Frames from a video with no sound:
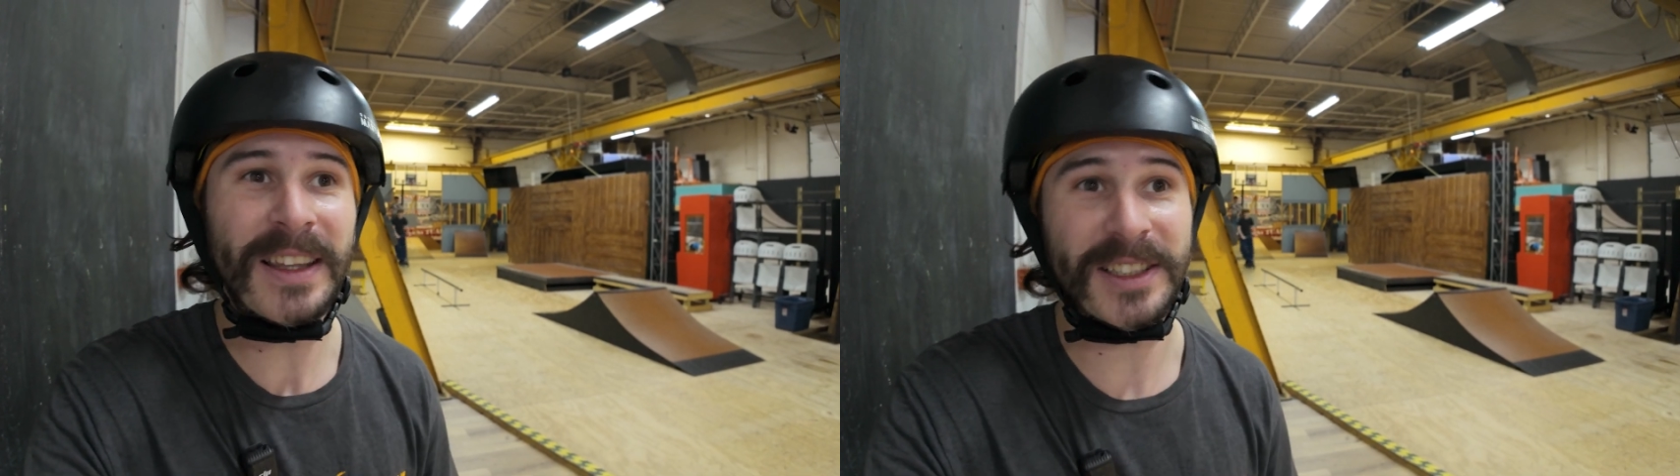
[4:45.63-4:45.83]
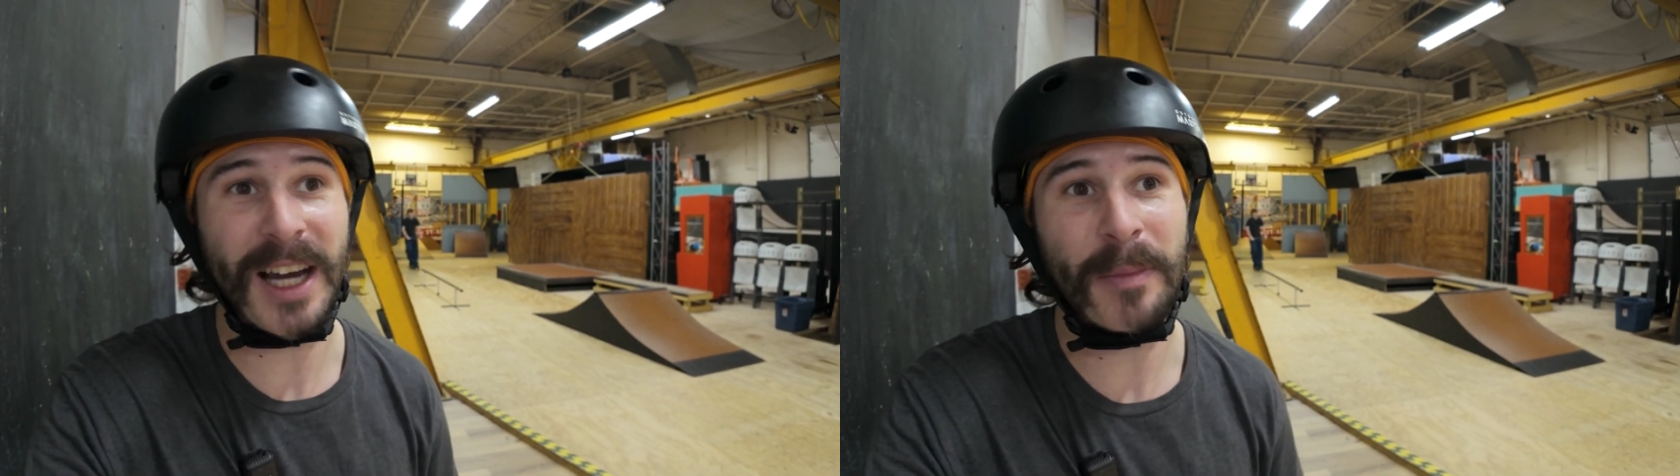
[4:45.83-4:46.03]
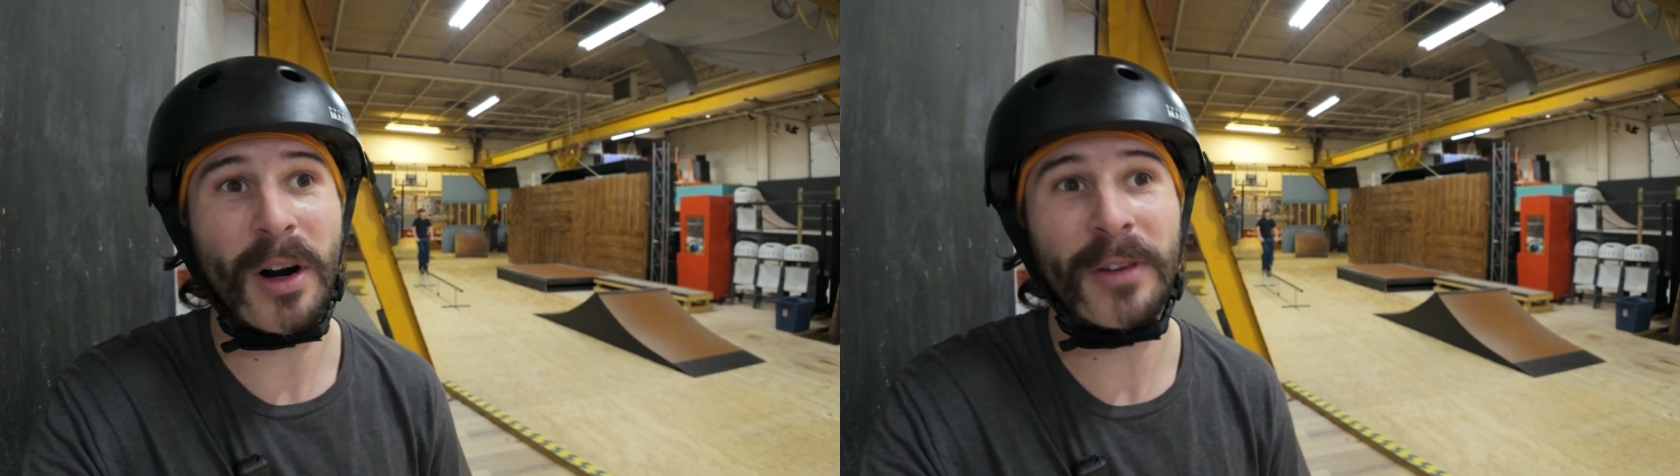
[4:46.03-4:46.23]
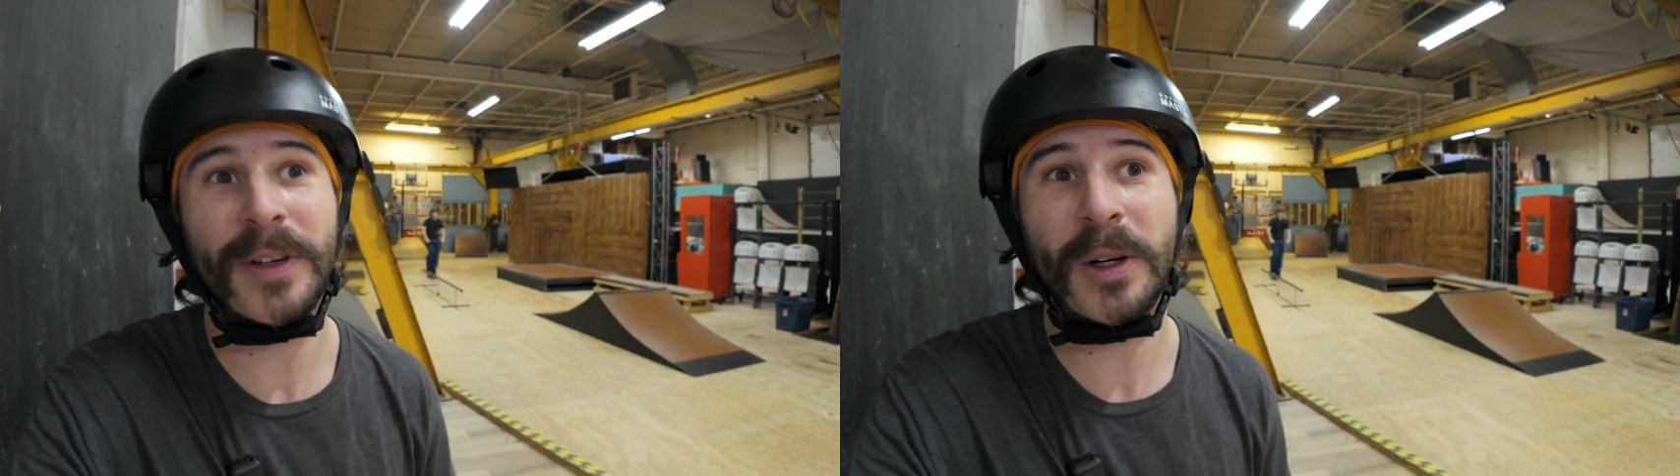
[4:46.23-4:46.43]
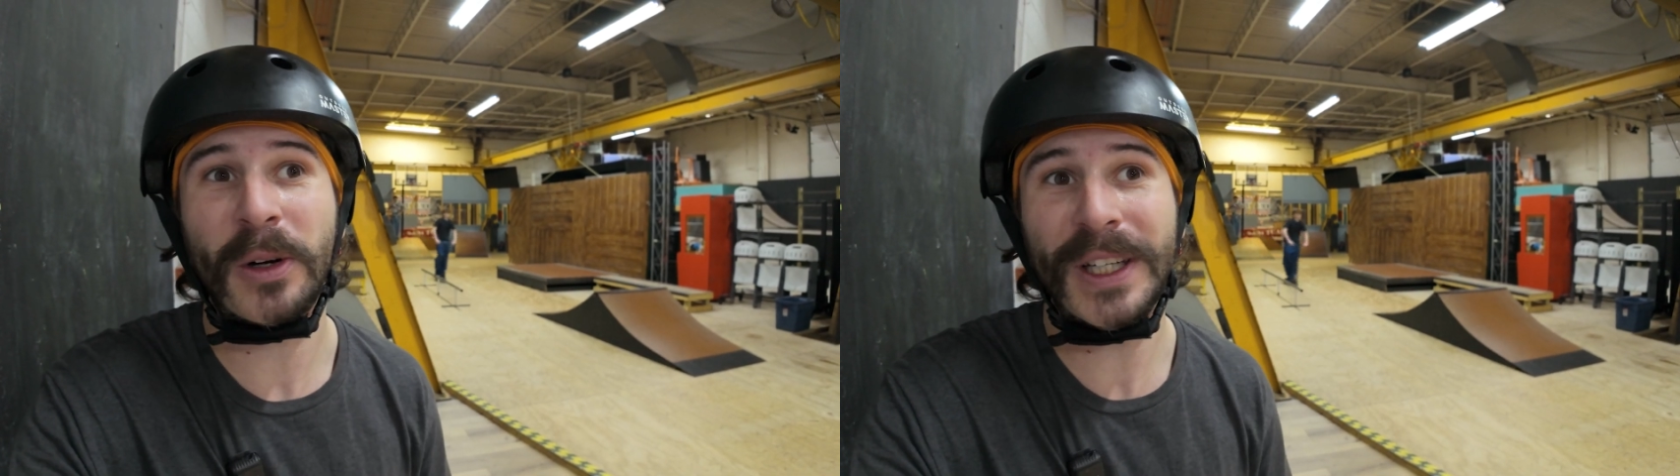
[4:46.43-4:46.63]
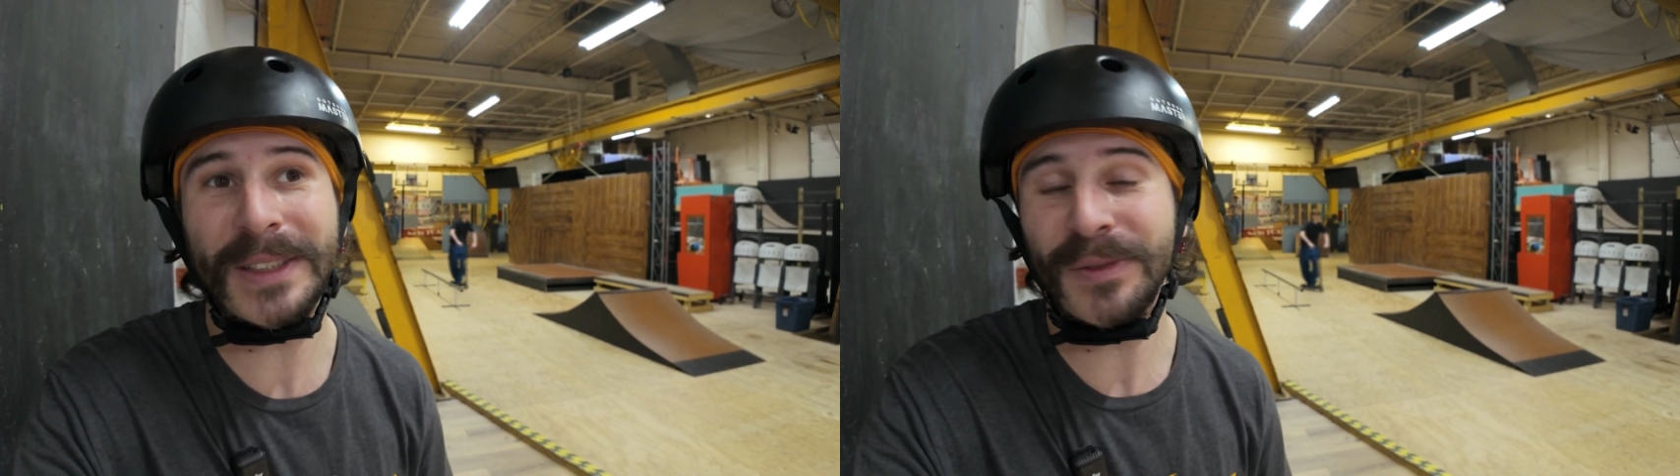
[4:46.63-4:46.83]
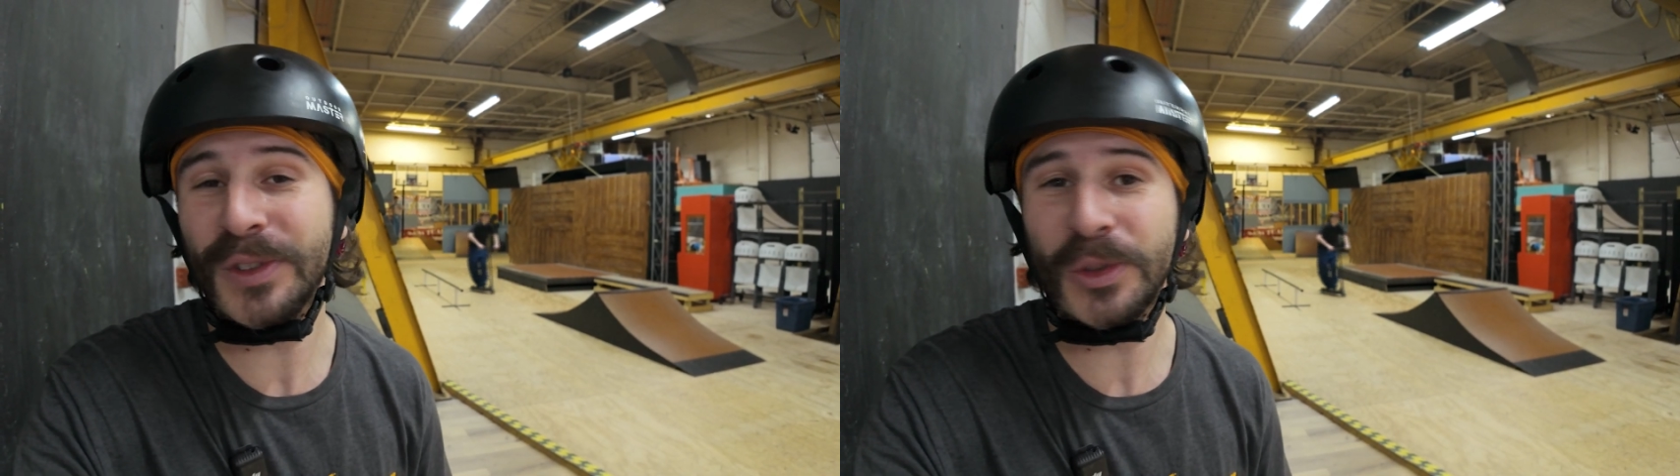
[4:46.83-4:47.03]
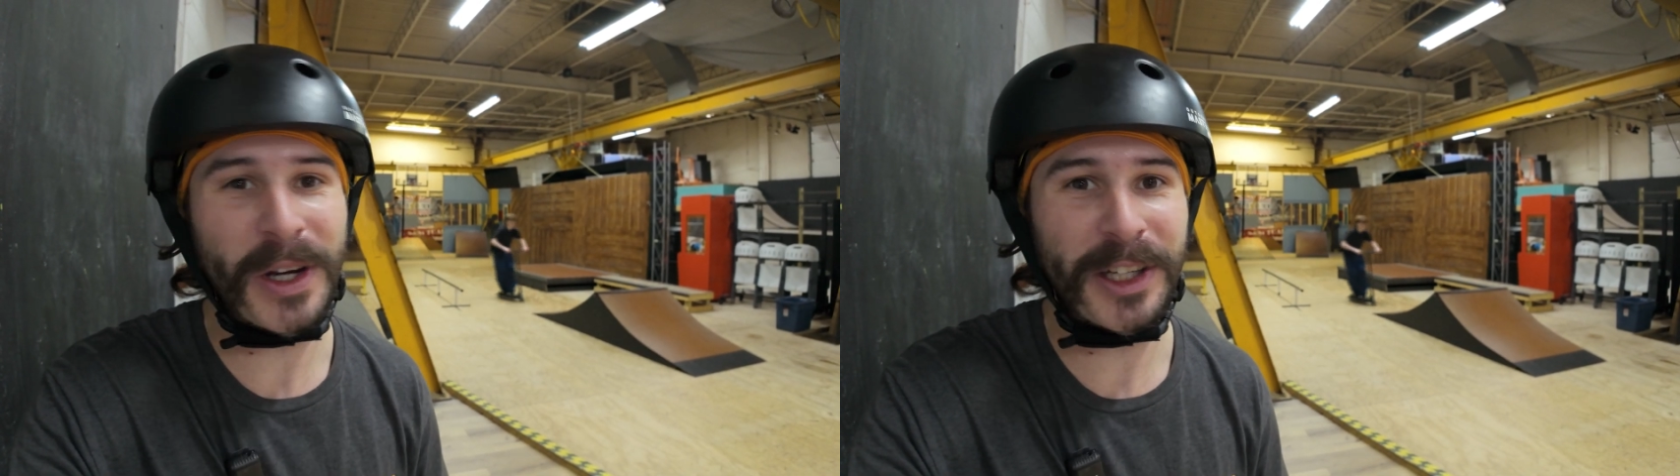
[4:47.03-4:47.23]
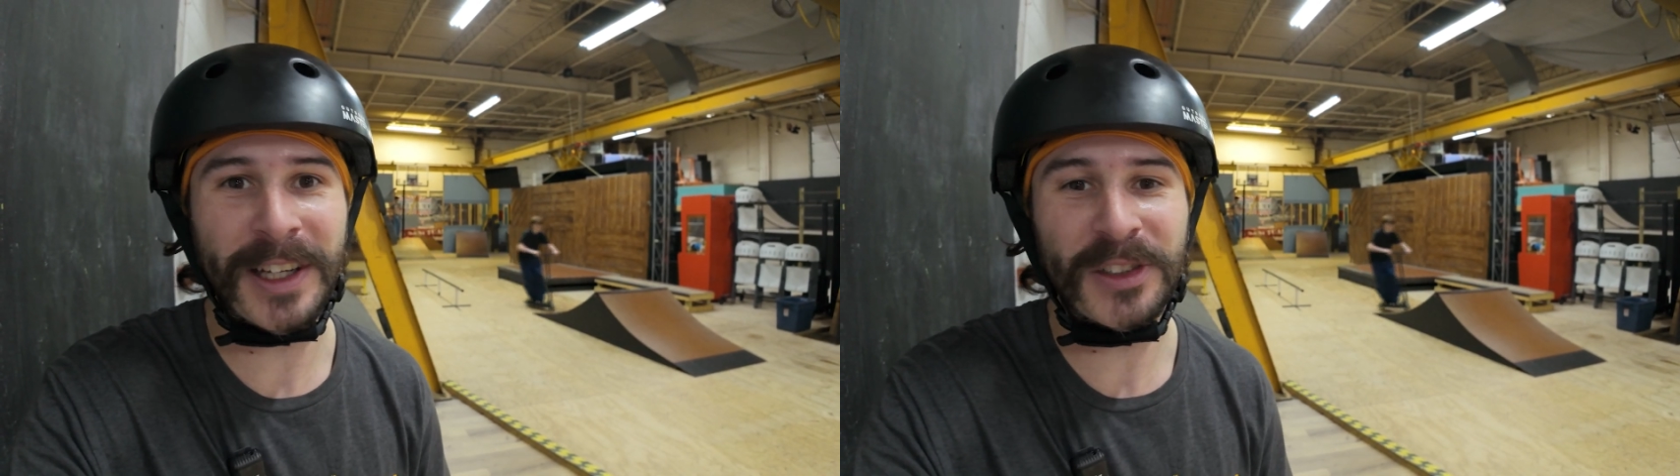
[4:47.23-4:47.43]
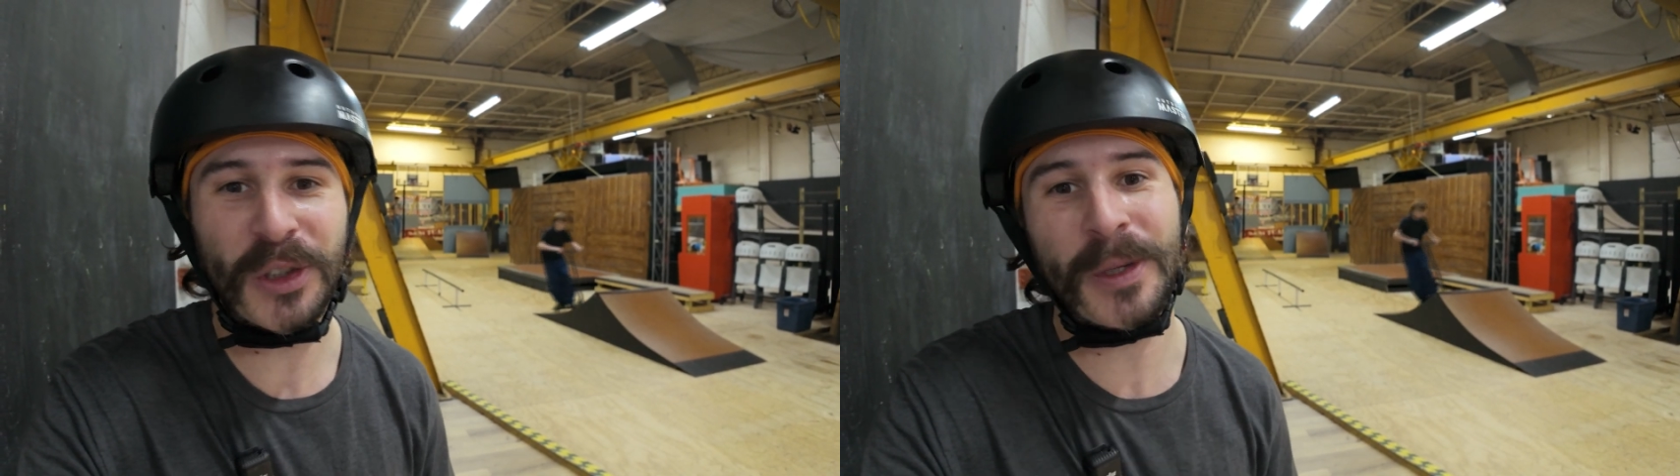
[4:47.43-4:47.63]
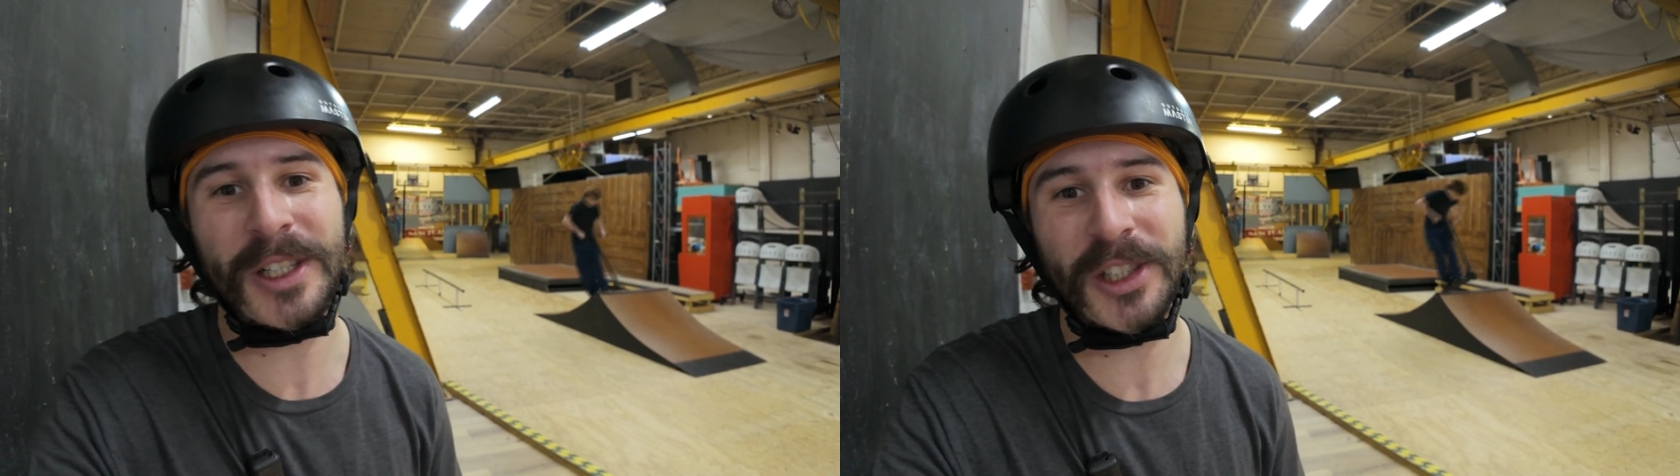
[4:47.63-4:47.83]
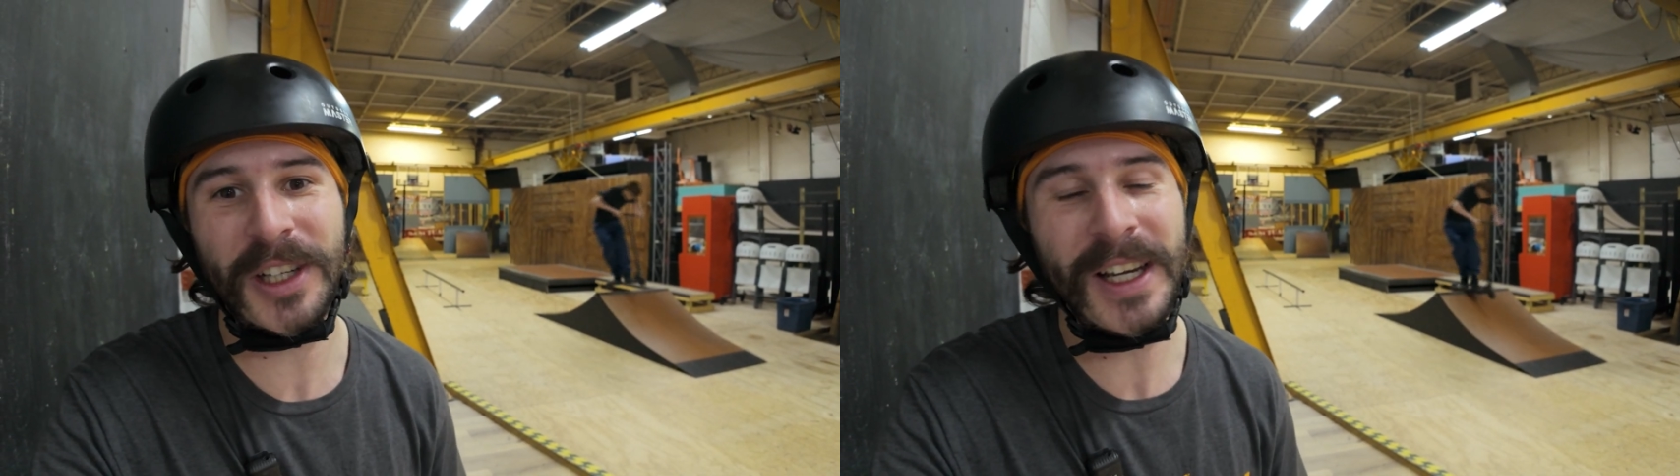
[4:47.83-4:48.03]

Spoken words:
The top pawn felt great, sweaty not so much.